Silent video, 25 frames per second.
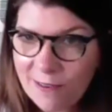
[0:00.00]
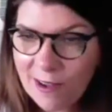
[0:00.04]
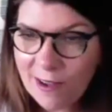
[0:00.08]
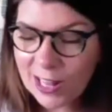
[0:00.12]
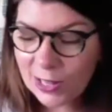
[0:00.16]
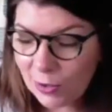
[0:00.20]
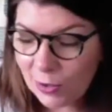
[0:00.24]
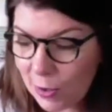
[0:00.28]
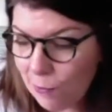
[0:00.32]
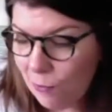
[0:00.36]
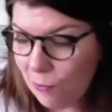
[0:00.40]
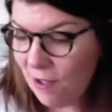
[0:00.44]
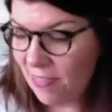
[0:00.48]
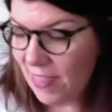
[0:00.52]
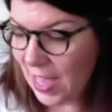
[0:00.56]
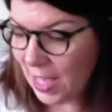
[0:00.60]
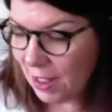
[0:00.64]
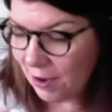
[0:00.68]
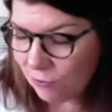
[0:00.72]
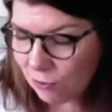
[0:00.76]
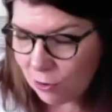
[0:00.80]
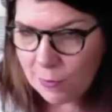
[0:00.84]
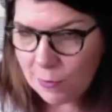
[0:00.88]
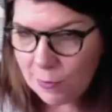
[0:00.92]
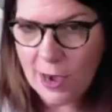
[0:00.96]
follow up when
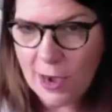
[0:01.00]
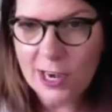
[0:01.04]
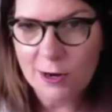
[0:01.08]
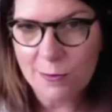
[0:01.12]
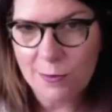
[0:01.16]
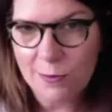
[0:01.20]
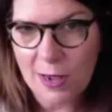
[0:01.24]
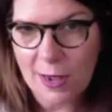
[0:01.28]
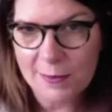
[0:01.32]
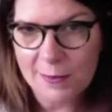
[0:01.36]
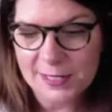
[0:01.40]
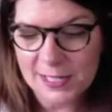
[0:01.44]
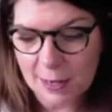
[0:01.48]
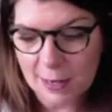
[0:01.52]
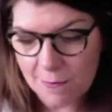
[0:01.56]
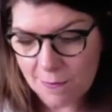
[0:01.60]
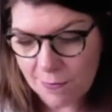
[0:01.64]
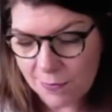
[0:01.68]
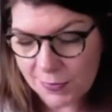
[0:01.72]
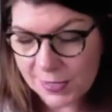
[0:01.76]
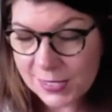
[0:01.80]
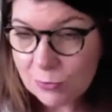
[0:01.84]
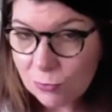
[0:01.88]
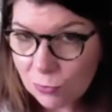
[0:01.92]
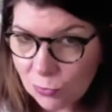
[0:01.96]
that reminder pops up,
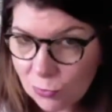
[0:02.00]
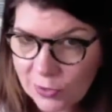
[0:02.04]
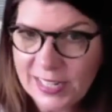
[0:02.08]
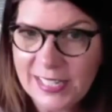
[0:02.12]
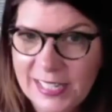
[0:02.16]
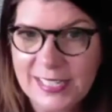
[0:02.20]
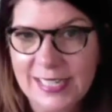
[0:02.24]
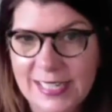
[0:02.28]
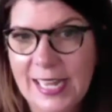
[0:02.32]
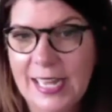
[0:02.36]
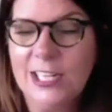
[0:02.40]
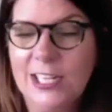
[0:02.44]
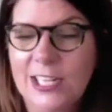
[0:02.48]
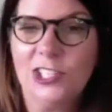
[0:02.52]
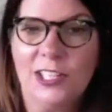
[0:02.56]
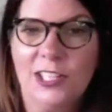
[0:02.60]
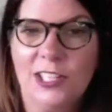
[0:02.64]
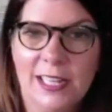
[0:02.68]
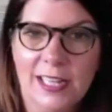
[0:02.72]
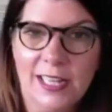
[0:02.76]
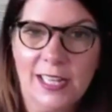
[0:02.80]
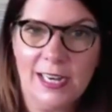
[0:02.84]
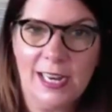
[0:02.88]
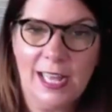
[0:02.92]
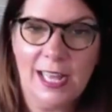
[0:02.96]

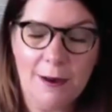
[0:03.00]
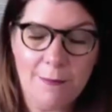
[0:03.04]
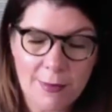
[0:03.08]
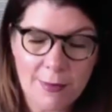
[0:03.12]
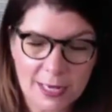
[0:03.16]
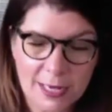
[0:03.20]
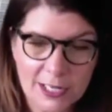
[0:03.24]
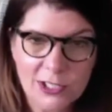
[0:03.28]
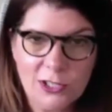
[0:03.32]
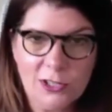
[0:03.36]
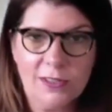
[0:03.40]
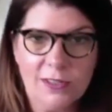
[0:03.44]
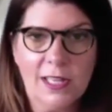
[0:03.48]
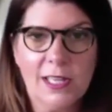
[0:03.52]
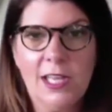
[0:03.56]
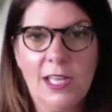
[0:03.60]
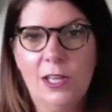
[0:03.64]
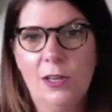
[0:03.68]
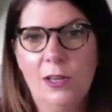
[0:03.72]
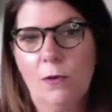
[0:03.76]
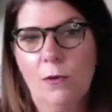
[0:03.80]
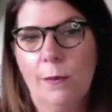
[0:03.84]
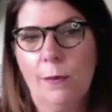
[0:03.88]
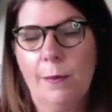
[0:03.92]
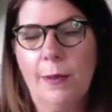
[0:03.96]
reschedule it and make sure that
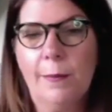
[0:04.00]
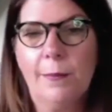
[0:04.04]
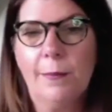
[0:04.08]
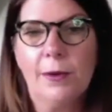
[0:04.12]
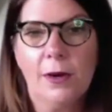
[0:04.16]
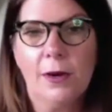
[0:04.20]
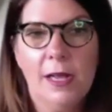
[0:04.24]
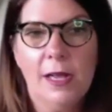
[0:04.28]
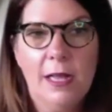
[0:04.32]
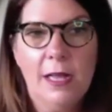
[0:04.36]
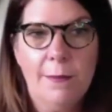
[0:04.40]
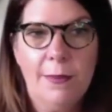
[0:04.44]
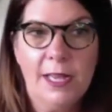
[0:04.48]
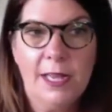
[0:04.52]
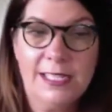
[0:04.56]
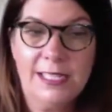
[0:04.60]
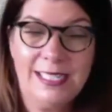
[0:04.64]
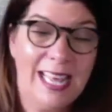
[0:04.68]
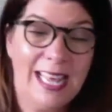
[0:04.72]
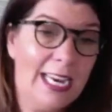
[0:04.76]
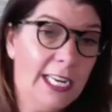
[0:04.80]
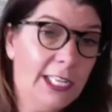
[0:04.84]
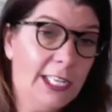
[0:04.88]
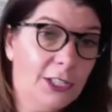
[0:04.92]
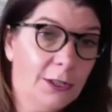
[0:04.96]
you remember, because
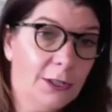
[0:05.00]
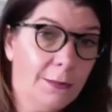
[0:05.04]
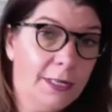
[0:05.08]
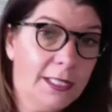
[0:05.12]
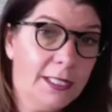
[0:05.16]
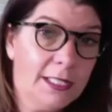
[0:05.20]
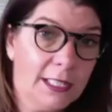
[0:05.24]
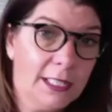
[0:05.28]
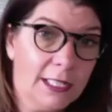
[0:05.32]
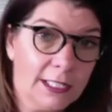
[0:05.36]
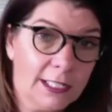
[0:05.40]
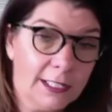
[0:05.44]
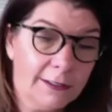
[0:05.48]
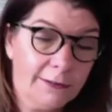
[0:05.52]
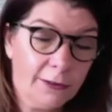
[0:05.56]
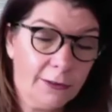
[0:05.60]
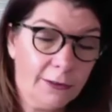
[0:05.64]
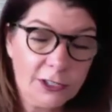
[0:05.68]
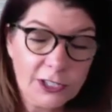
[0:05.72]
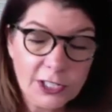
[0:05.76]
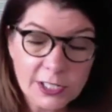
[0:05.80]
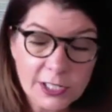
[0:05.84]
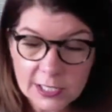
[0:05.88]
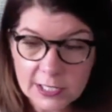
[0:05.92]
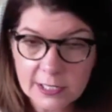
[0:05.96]
that is your business. The
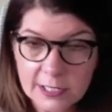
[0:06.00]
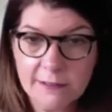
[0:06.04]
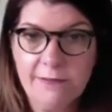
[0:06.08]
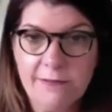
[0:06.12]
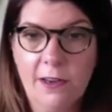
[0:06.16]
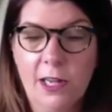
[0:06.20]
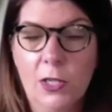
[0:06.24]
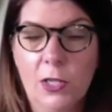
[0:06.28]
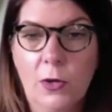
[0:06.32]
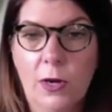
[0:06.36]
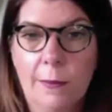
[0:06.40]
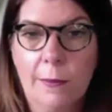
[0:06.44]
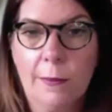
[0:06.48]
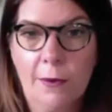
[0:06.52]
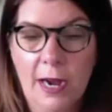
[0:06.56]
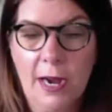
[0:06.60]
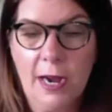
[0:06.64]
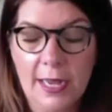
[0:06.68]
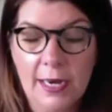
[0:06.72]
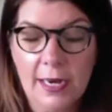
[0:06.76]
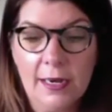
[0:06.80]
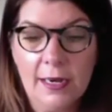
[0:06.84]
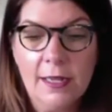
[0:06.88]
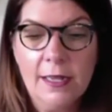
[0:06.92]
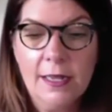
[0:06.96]
fortune's in the follow-up,
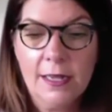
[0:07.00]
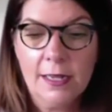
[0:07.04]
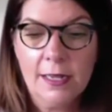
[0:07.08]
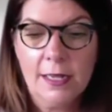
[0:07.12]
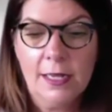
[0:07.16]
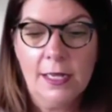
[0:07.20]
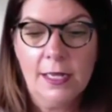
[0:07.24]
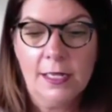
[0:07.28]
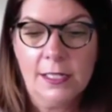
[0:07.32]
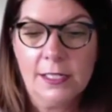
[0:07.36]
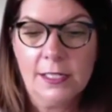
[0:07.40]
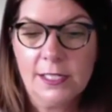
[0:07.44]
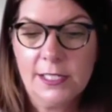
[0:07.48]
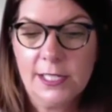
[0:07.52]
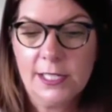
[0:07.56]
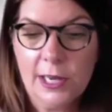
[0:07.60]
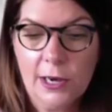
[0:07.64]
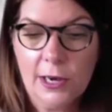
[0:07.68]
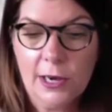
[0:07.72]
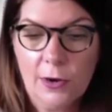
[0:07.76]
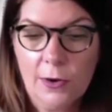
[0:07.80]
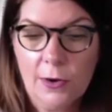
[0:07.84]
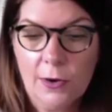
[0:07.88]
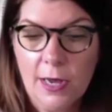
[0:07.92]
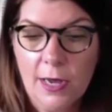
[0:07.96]
right?
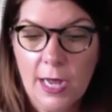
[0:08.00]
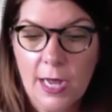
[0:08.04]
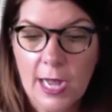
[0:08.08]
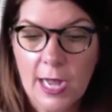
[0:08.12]
So,